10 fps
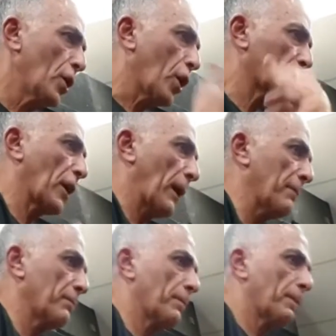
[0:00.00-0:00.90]
I got up,
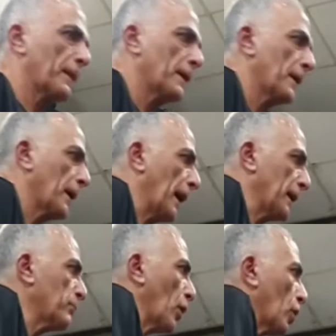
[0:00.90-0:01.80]
and
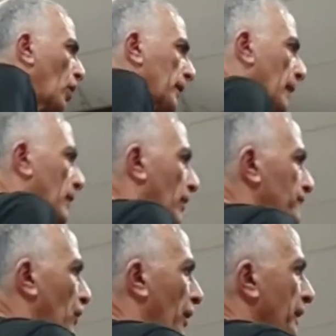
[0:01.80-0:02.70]
in my locker I
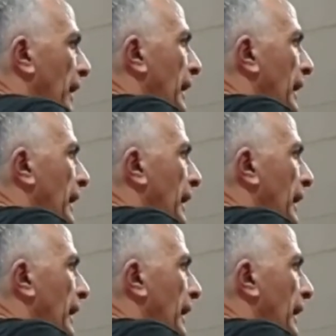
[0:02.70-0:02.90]
find a